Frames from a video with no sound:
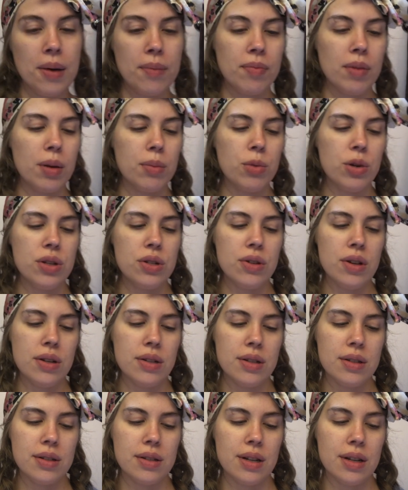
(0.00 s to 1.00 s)
Now,
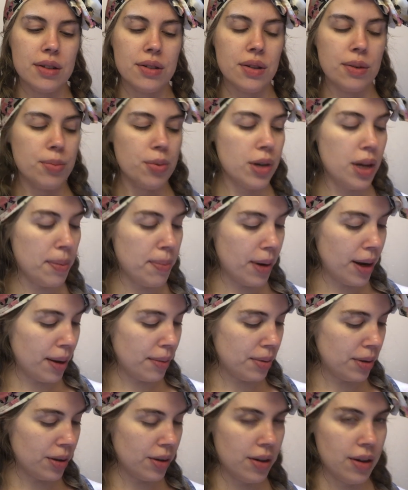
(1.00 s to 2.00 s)
moisturizing sticks are pretty
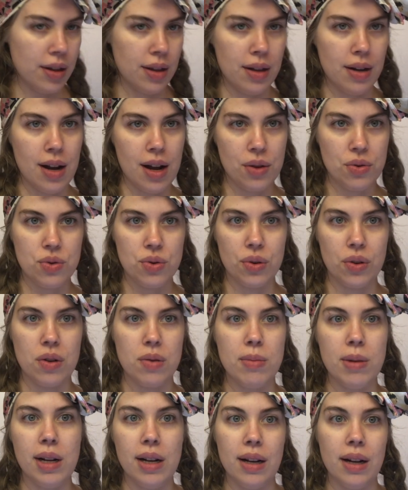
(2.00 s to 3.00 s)
popular in the natural
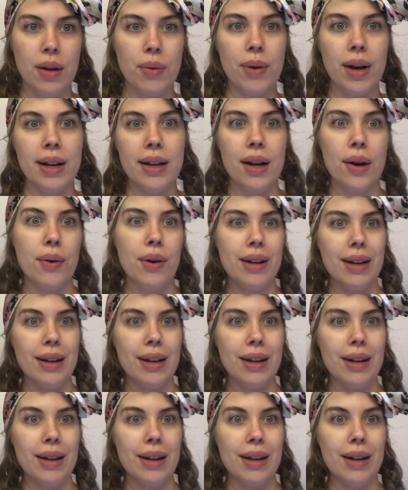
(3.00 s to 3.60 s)
community right now,